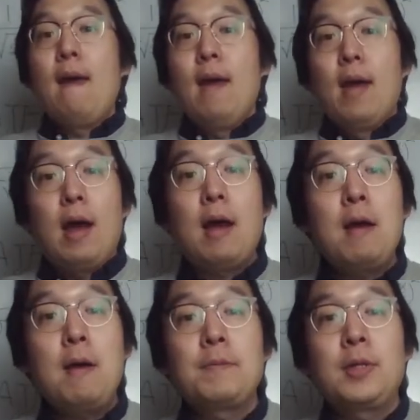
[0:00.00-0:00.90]

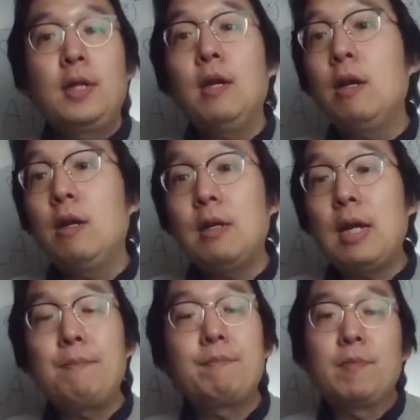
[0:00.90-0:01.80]
Here,
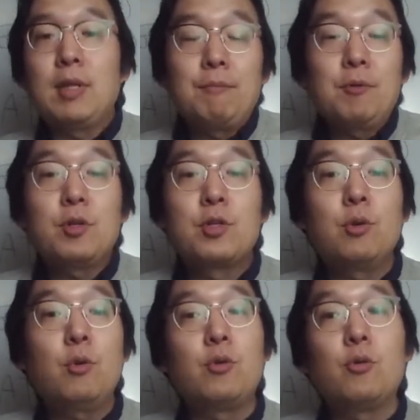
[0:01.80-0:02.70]
I'm going to show
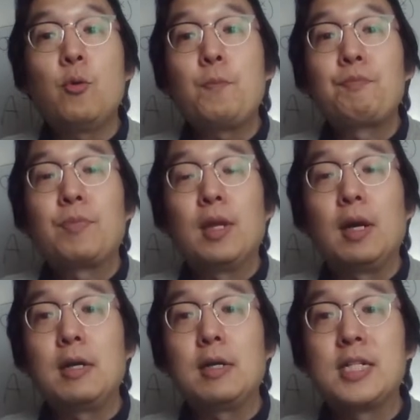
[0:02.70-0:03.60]
you
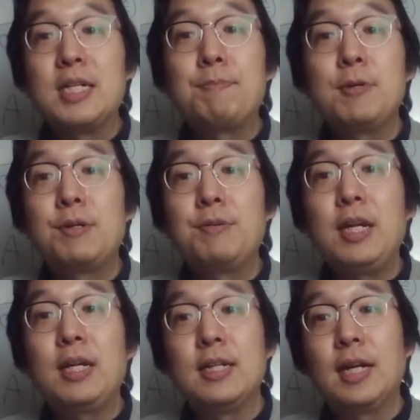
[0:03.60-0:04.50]
simple Greek
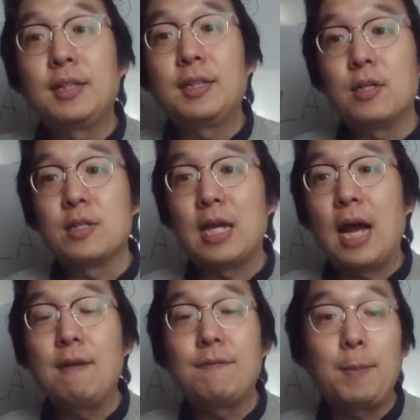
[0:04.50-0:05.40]
letters
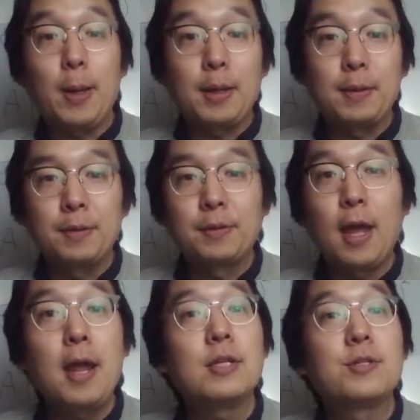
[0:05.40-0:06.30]
alphabet,
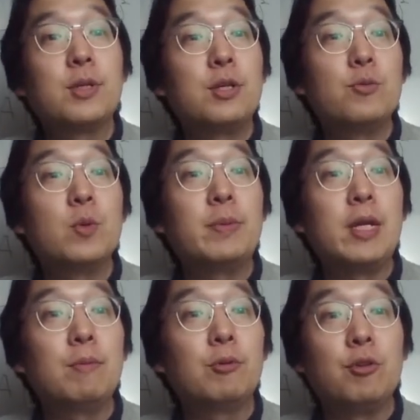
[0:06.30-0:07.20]
okay? So that you will be
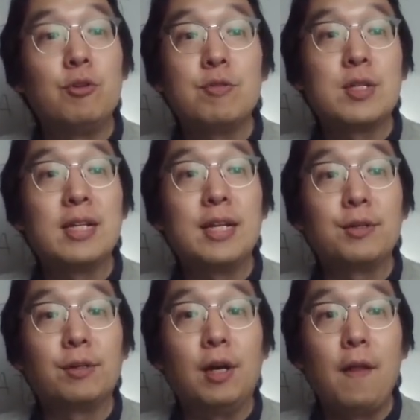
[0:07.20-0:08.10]
able to use it
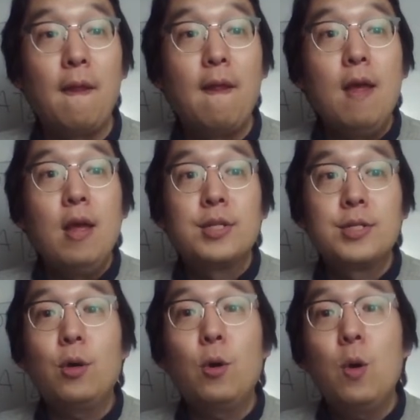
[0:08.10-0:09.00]
later on.
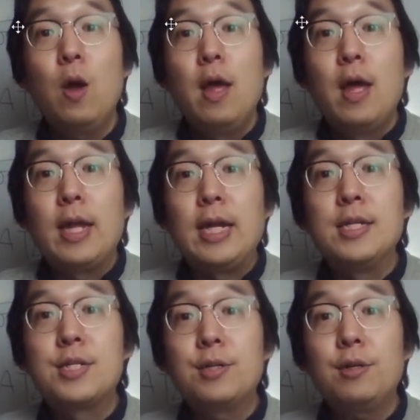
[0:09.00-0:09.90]
So,
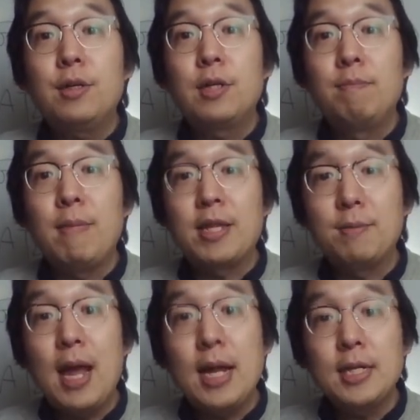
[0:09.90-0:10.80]
insert
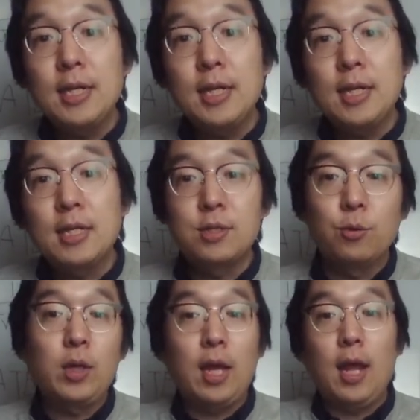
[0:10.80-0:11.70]
mathematics,
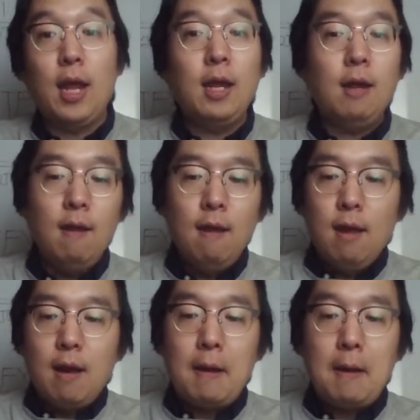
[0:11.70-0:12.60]
okay.
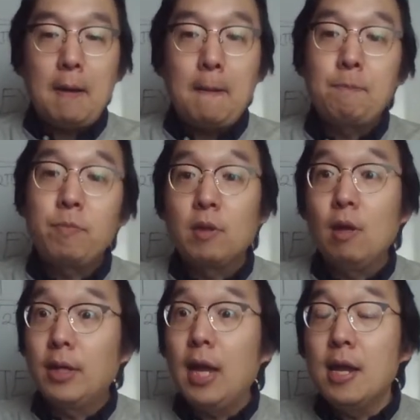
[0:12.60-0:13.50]

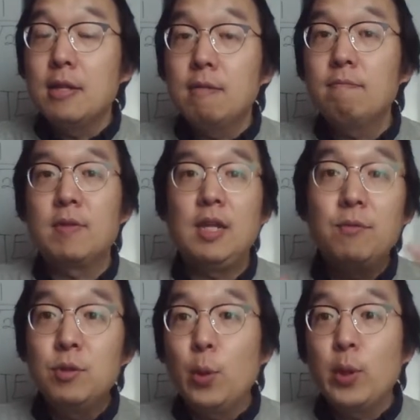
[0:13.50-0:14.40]
Again, even
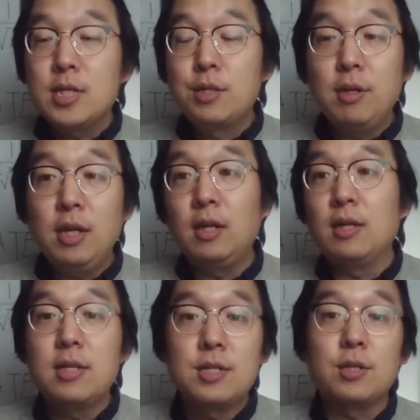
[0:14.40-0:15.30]
though it is Greek, it
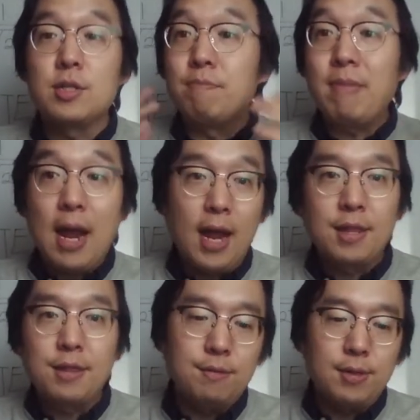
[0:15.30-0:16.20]
is just math,
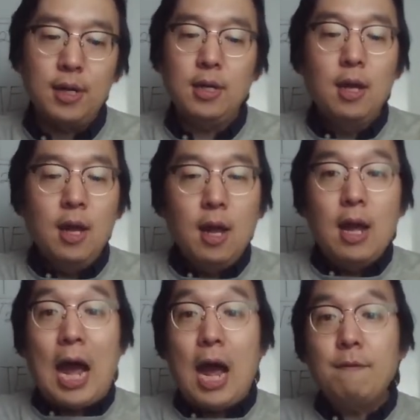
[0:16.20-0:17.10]
right?
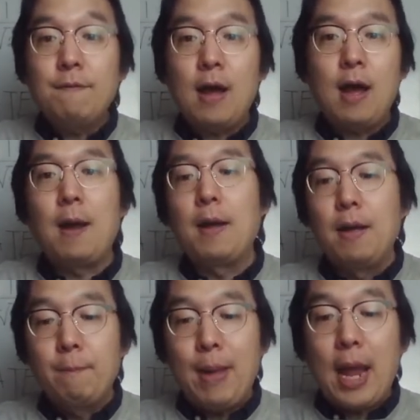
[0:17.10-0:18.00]
Alpha,
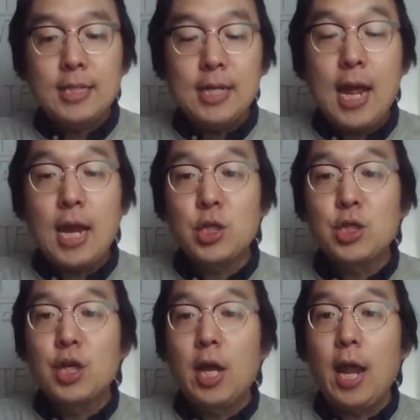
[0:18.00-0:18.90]
backslash,
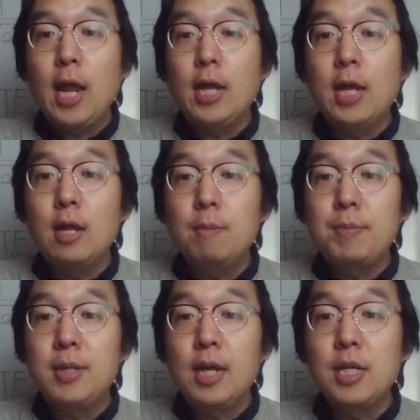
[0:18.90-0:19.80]

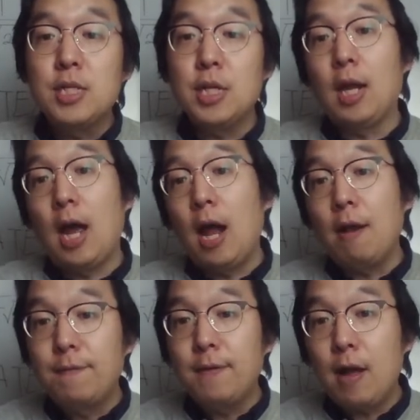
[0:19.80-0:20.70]
A-L-P-H-A,
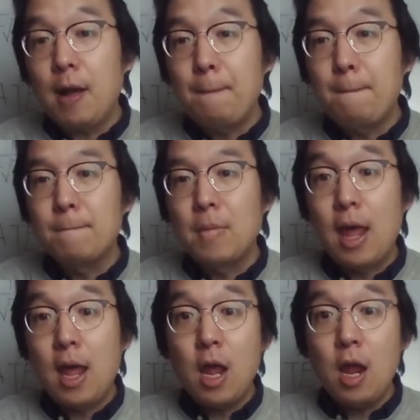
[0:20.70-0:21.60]
alpha,
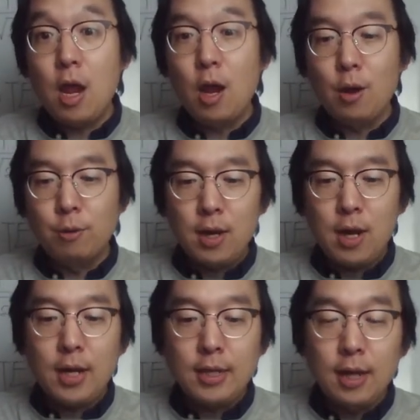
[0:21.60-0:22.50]
A,
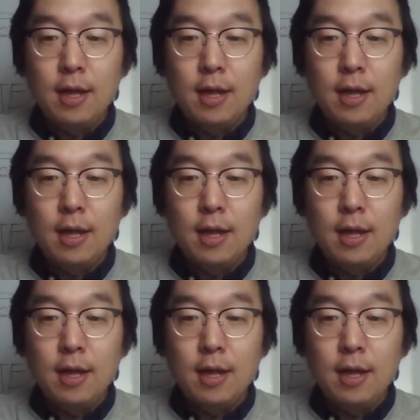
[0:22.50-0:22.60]
right.